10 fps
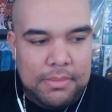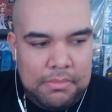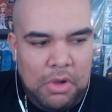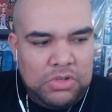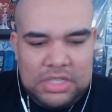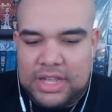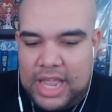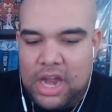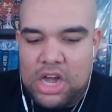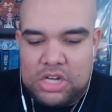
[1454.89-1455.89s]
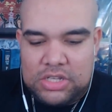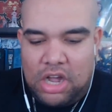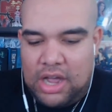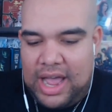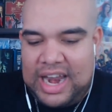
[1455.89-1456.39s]
most of the characters.
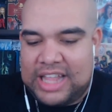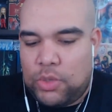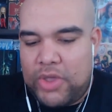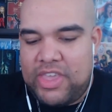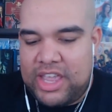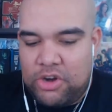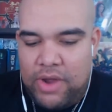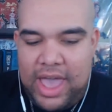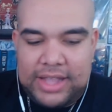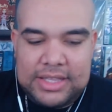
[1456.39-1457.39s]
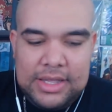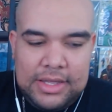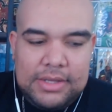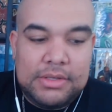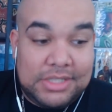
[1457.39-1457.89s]
I like the way they interact.
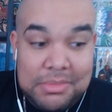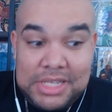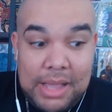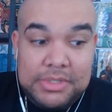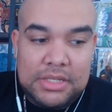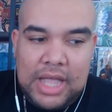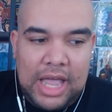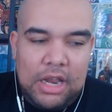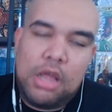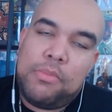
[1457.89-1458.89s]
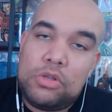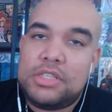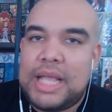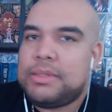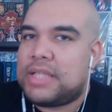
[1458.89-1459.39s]
Sometimes the dialogue. Most of the
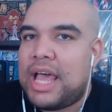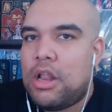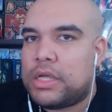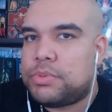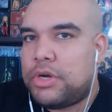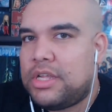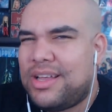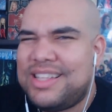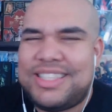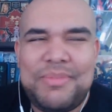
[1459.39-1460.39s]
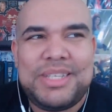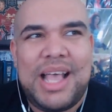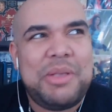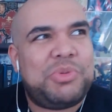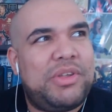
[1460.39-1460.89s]
times the dialogue is pretty good.
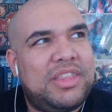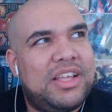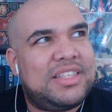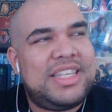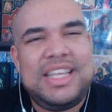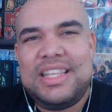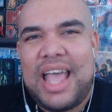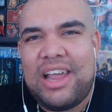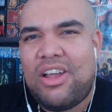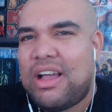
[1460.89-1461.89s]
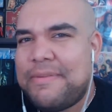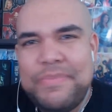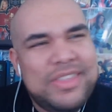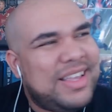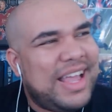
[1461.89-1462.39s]
Sometimes with the teen dialogue,
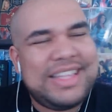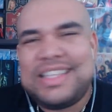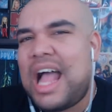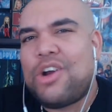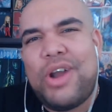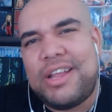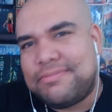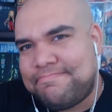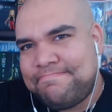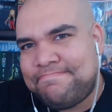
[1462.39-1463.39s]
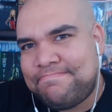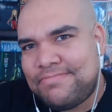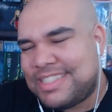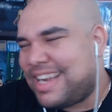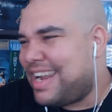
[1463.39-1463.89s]
it's not great.
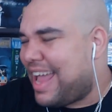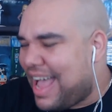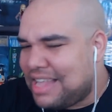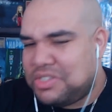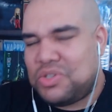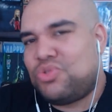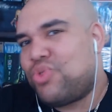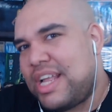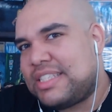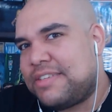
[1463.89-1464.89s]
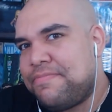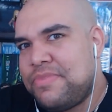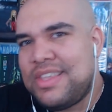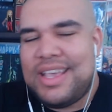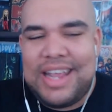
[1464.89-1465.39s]
Not great.
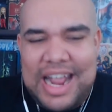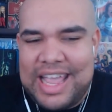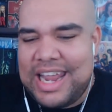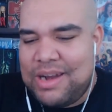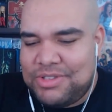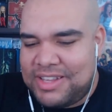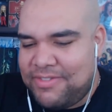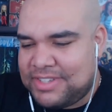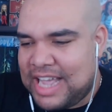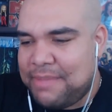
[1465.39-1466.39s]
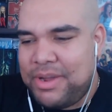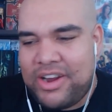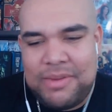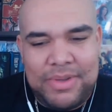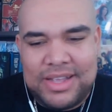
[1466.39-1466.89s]
And I get it. It was a different time
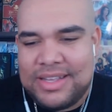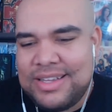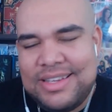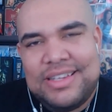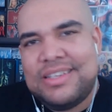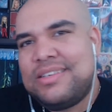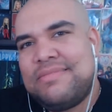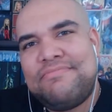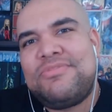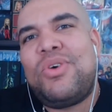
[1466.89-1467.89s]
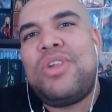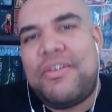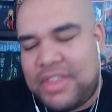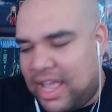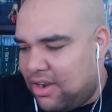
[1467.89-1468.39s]
period, but don't love
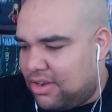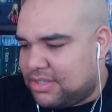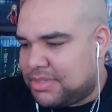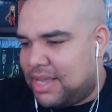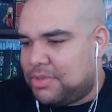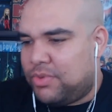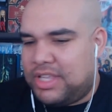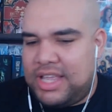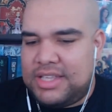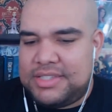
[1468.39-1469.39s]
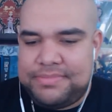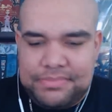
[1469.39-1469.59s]
the dialogue sometimes with the kids.